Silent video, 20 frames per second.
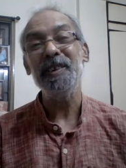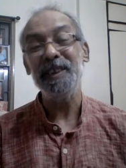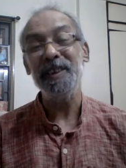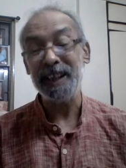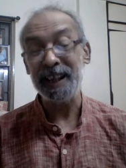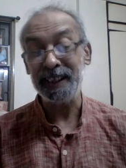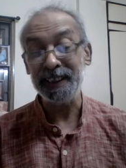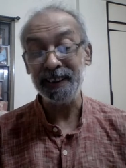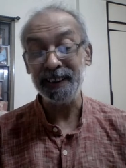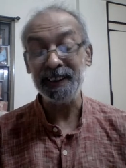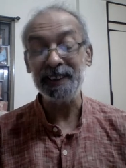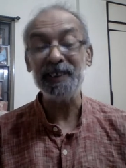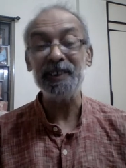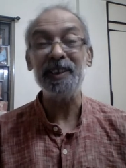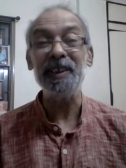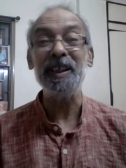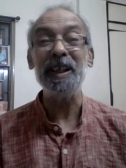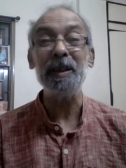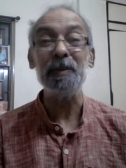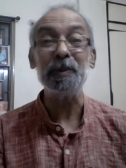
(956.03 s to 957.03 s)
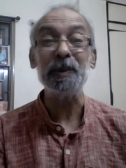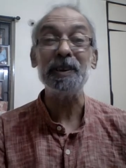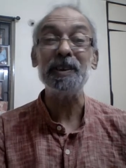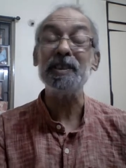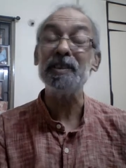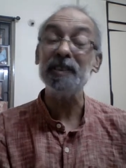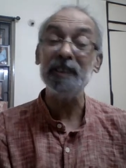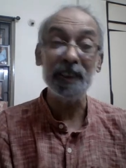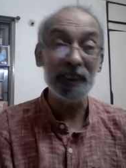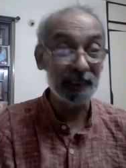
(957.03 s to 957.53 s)
And then Sri
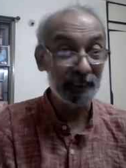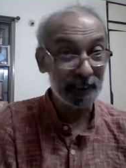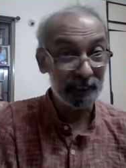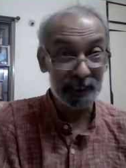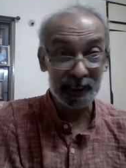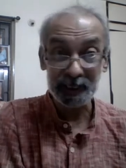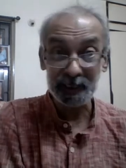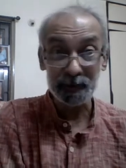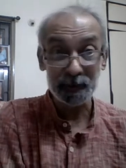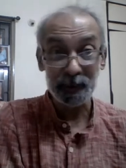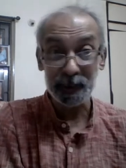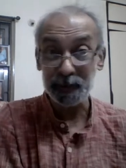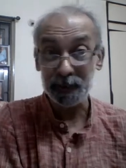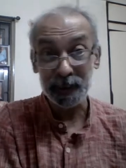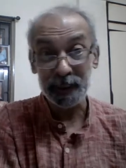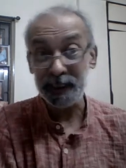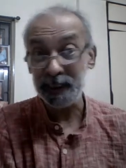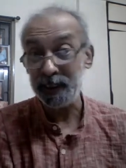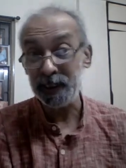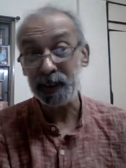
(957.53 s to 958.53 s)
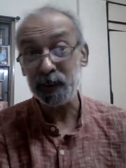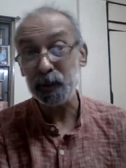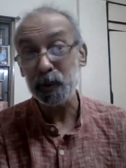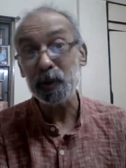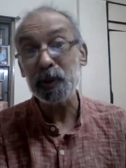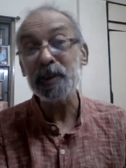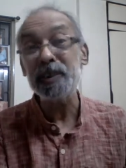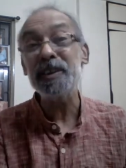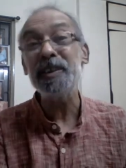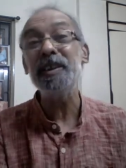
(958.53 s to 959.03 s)
Ramakrishna, then Kishab, when he
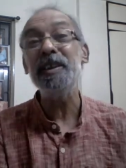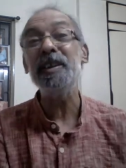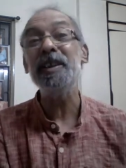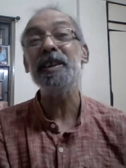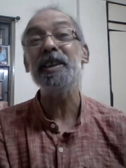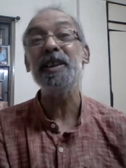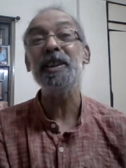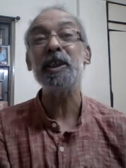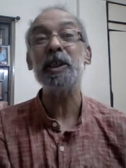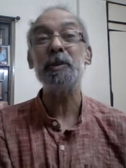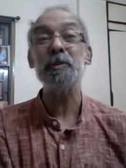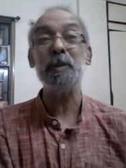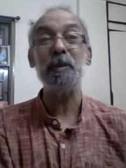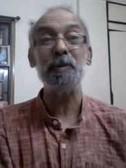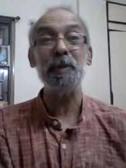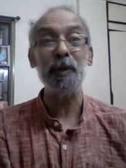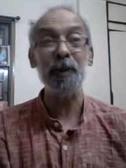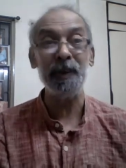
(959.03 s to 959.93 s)
told Kishab about